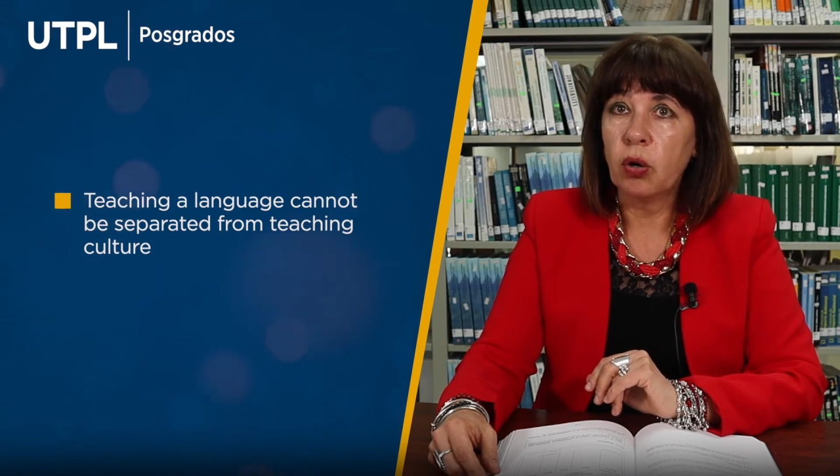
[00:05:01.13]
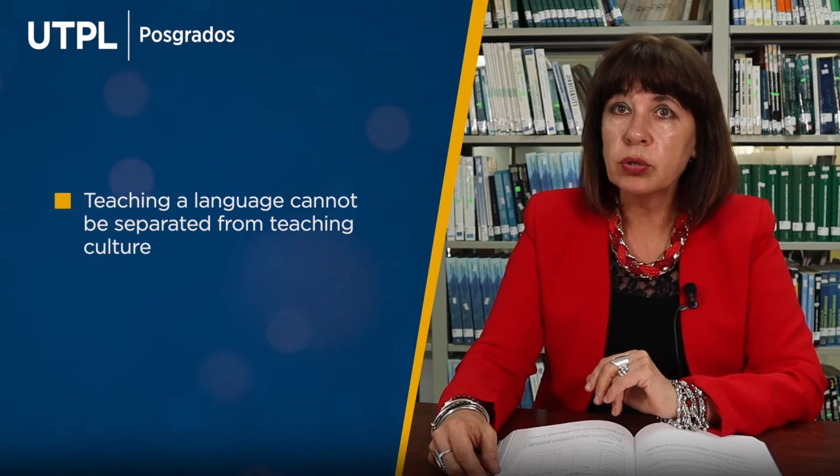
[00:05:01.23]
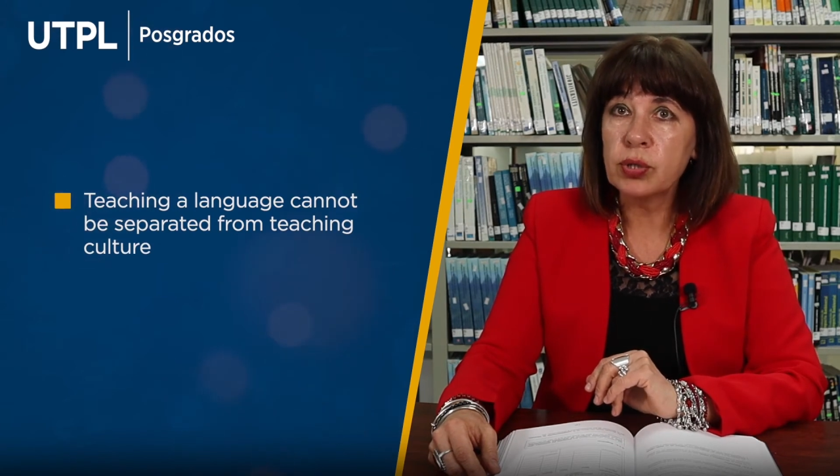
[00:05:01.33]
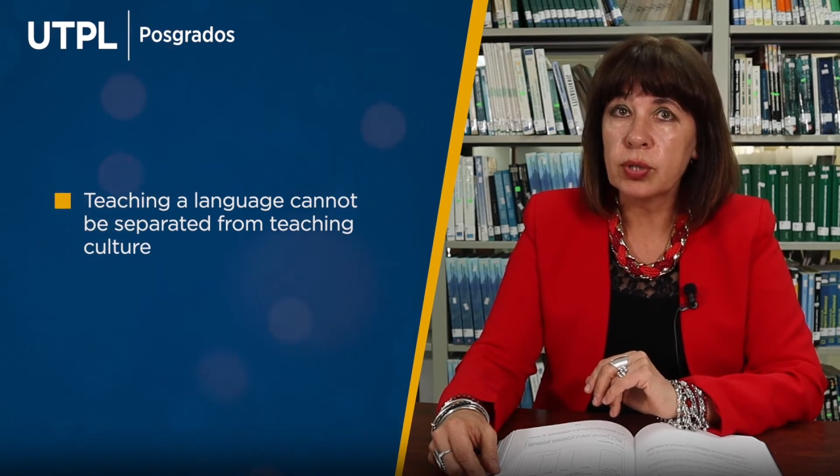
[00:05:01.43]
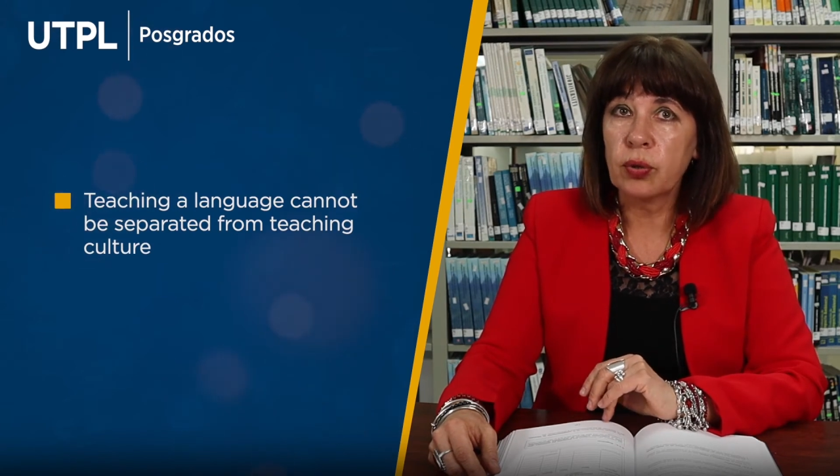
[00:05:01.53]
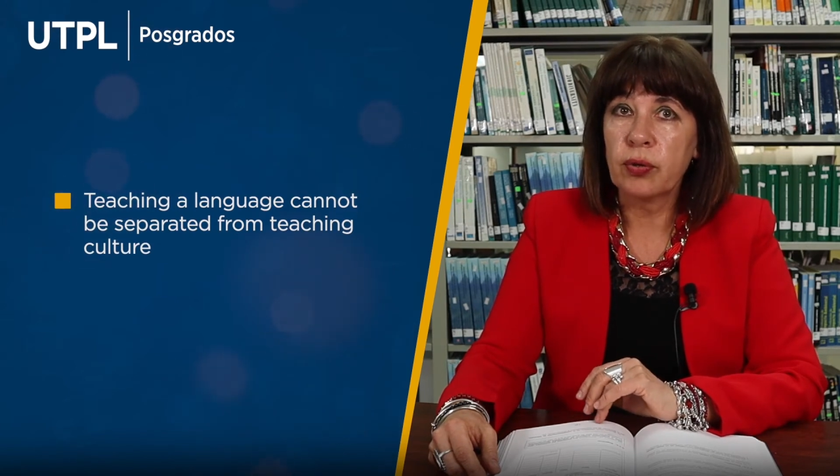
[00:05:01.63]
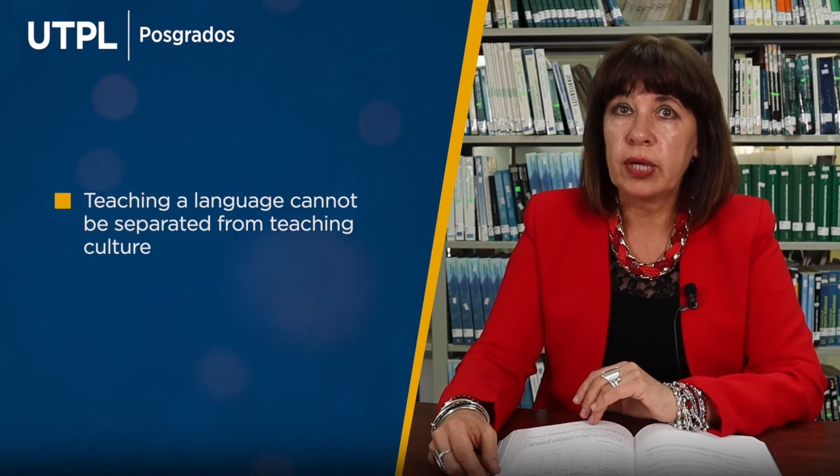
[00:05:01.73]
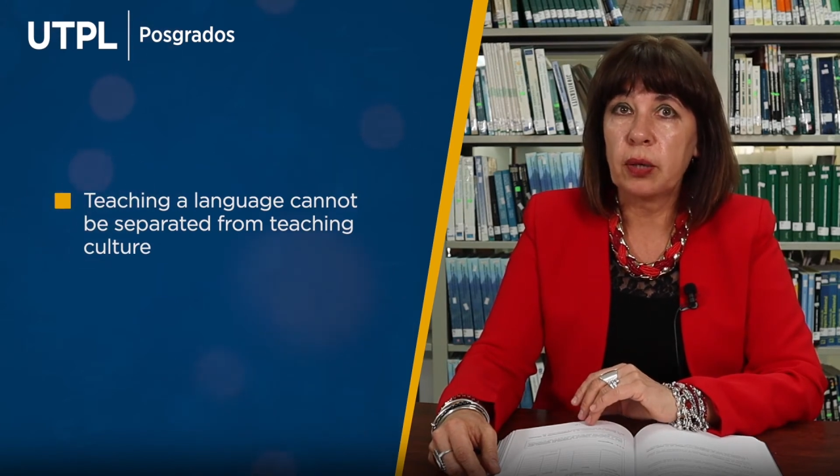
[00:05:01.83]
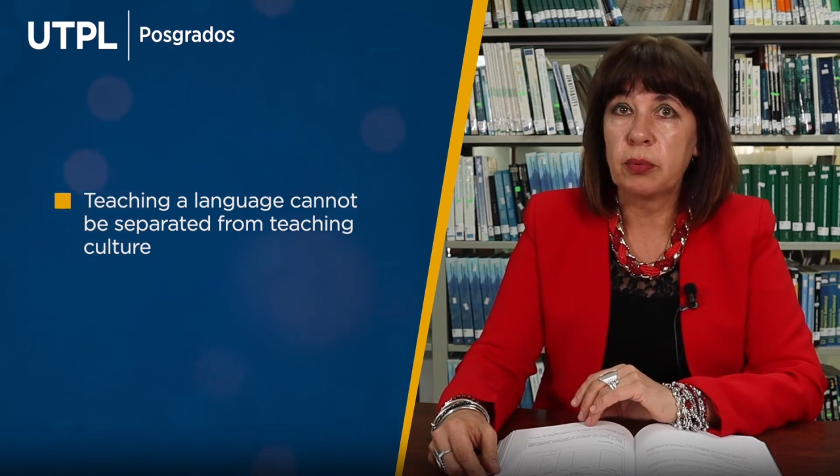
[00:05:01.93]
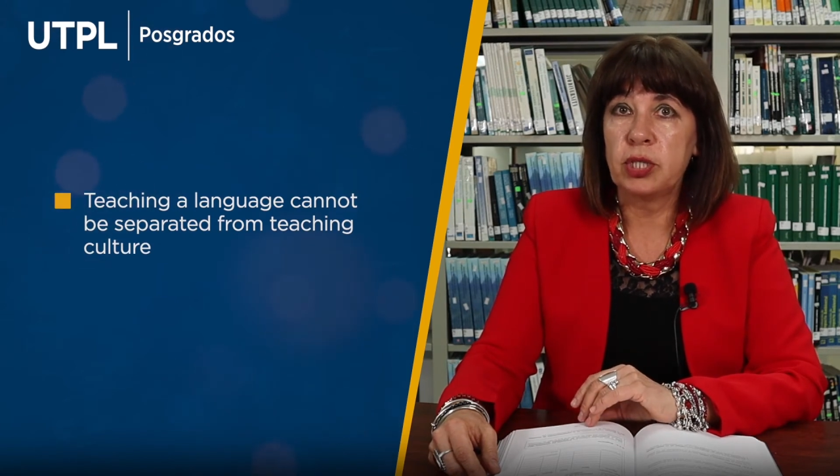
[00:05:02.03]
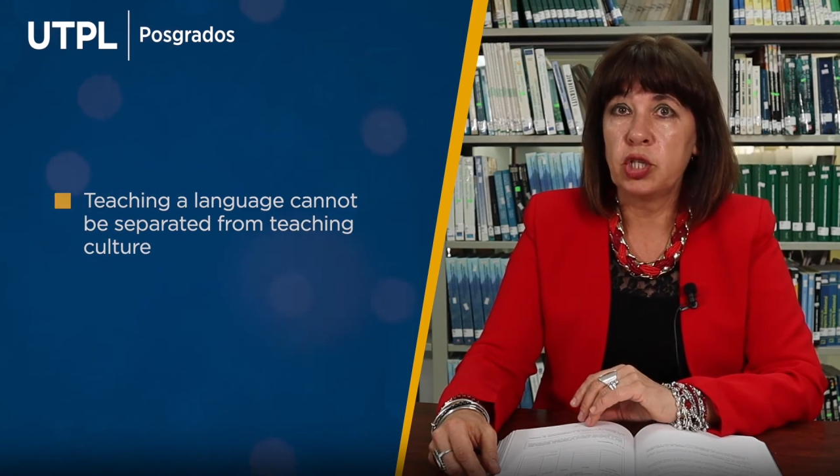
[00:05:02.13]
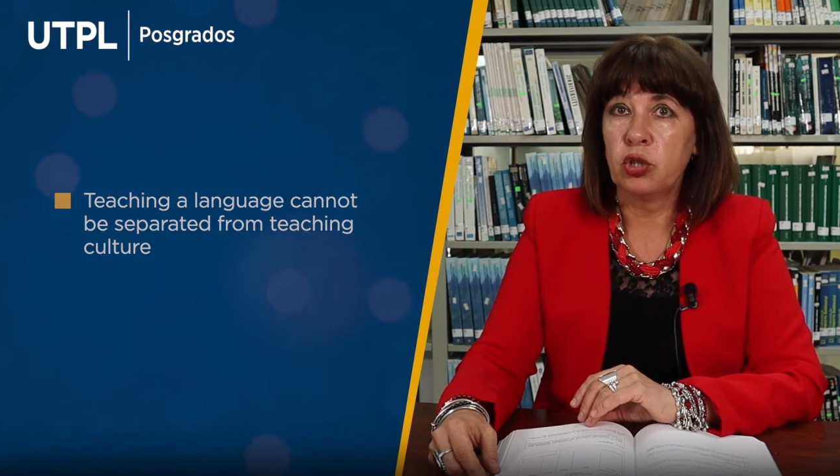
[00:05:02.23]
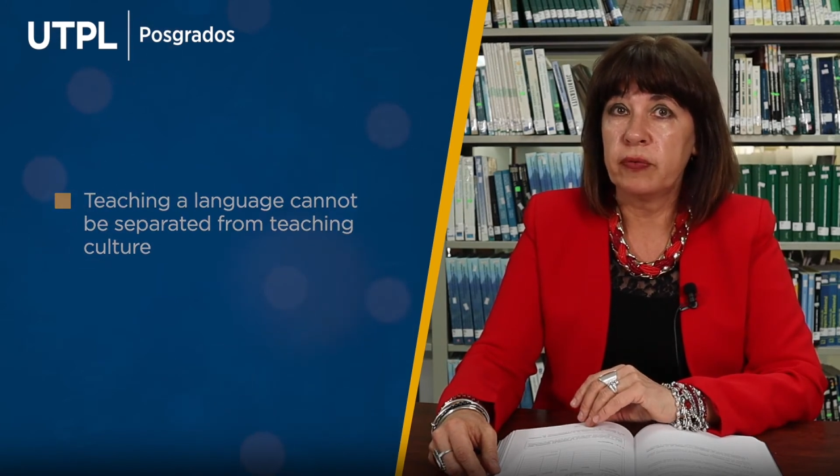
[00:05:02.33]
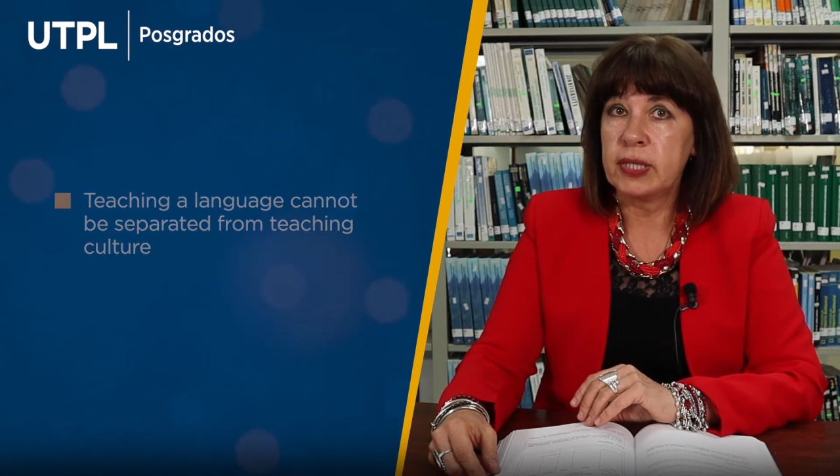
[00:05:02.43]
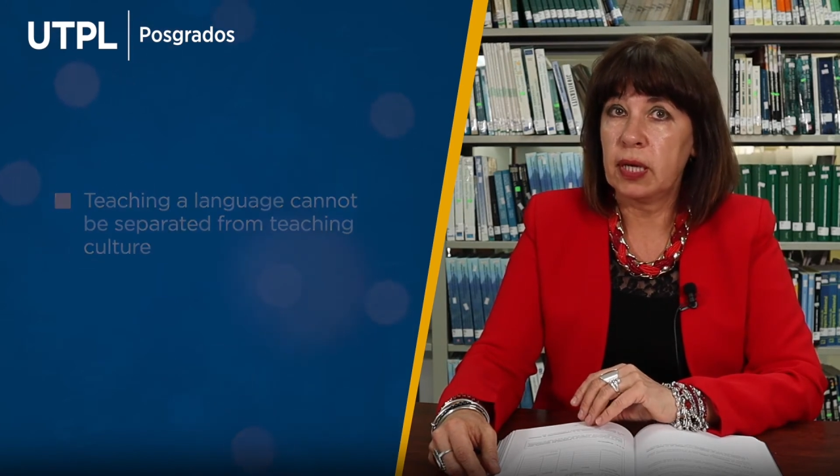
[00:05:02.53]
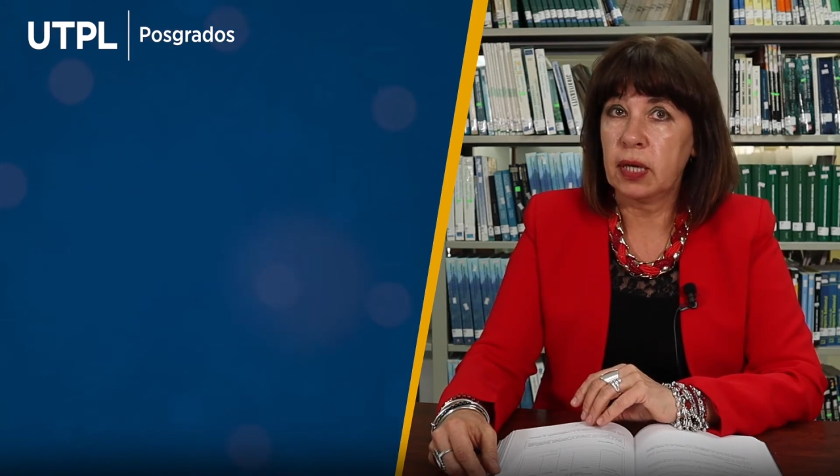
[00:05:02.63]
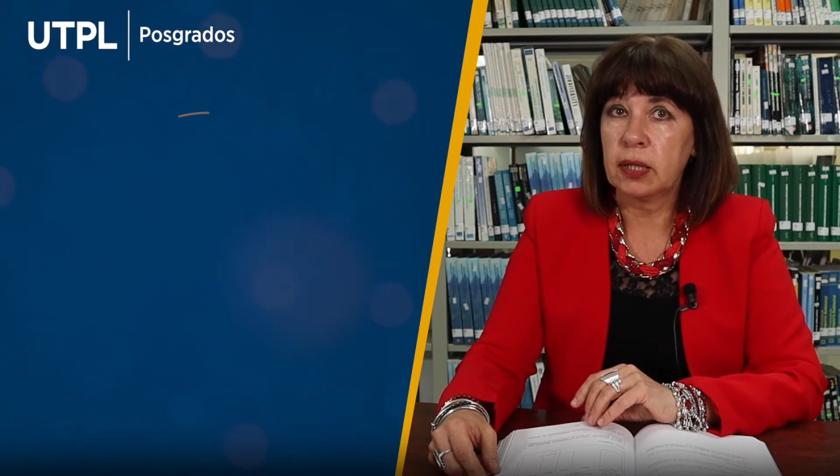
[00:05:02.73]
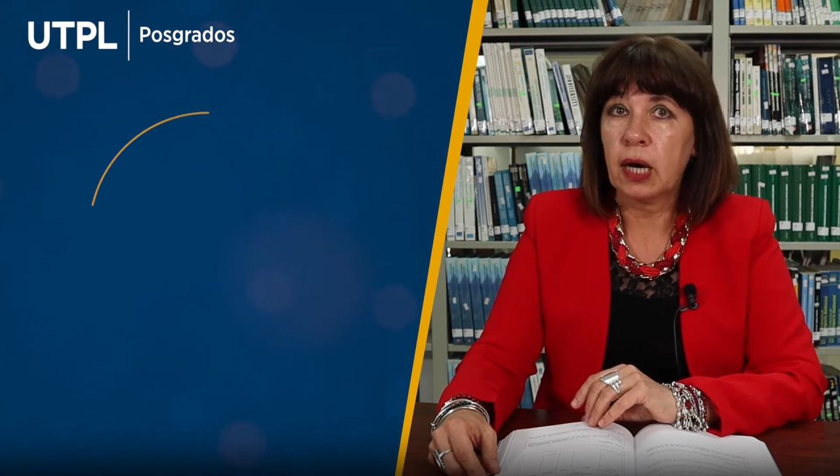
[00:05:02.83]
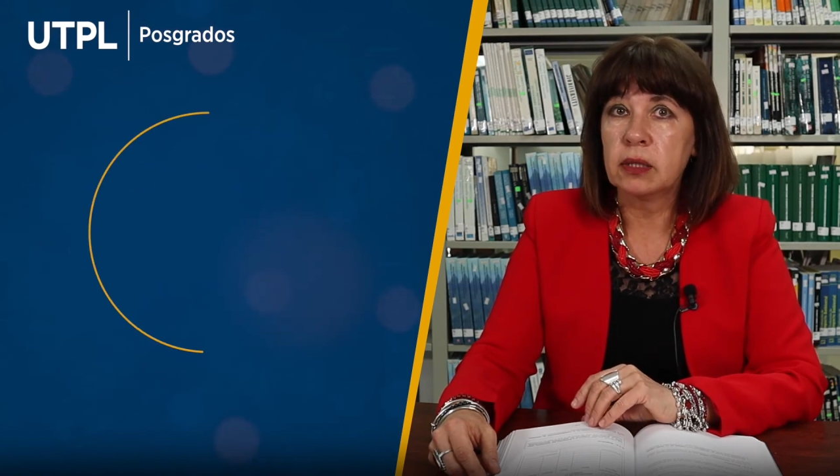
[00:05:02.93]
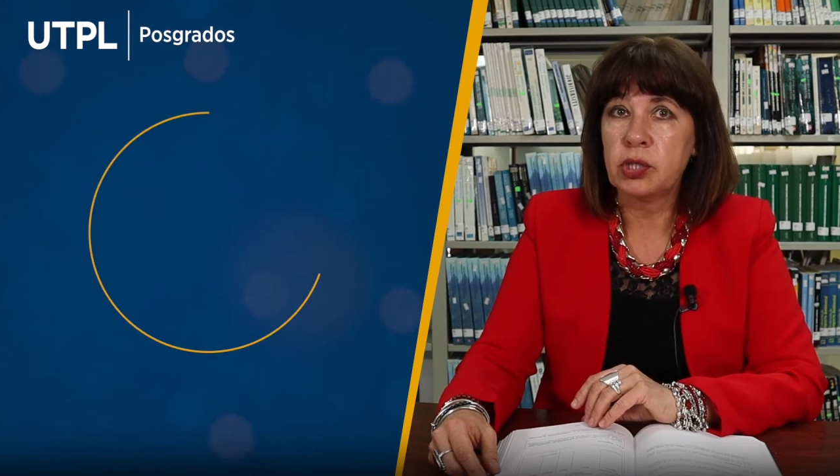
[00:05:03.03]
also the acquisition of a
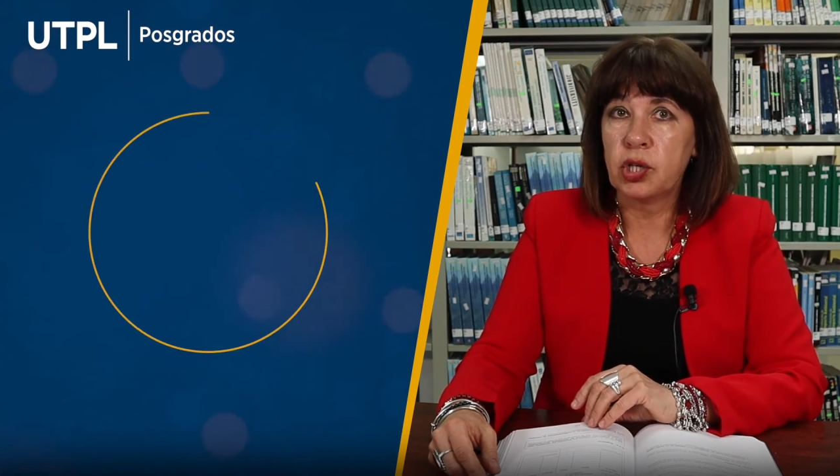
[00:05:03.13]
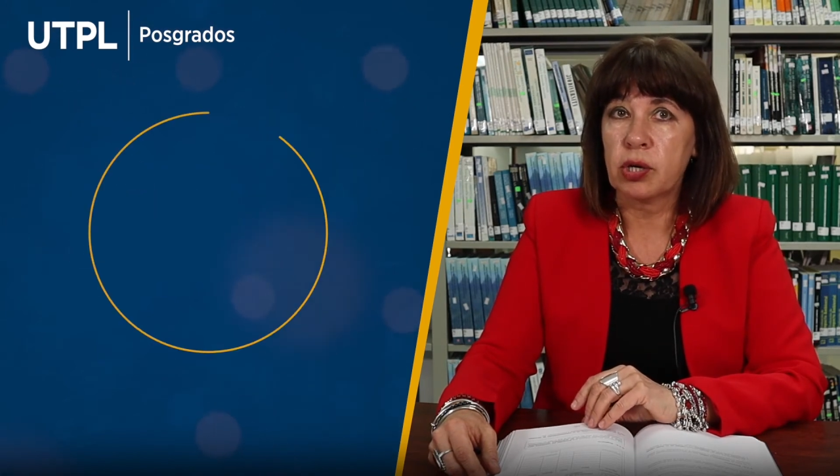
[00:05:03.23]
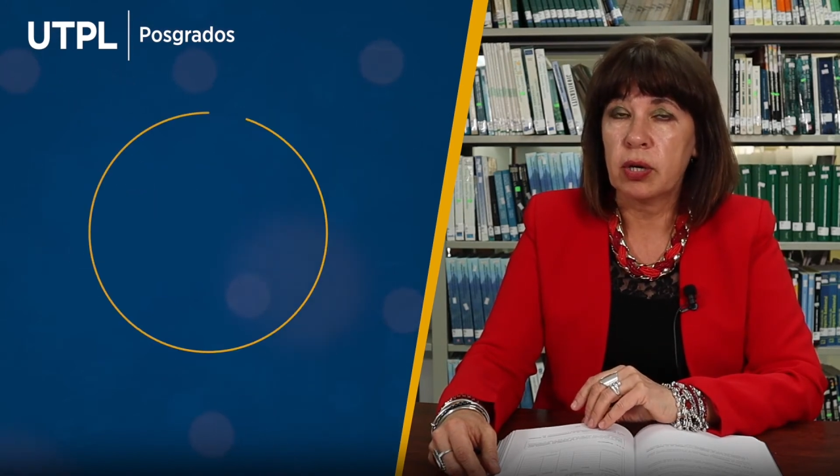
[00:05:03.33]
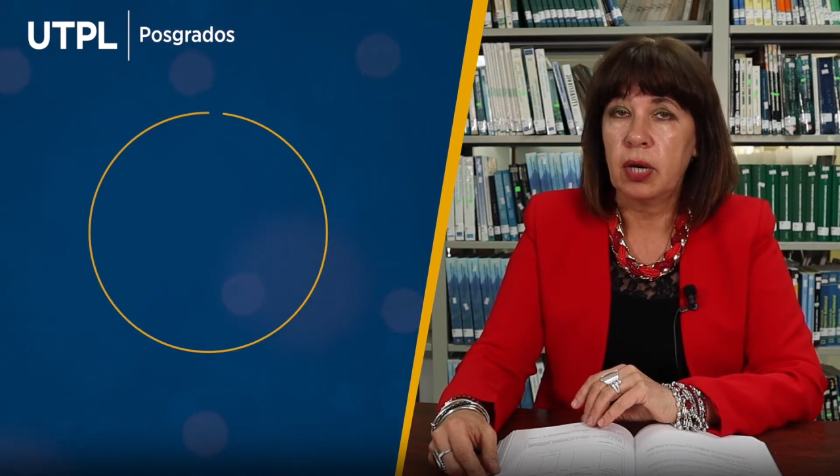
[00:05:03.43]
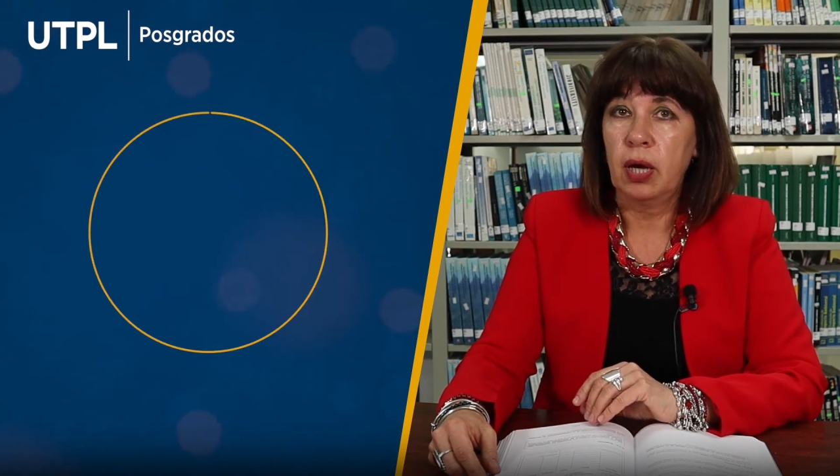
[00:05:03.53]
second culture.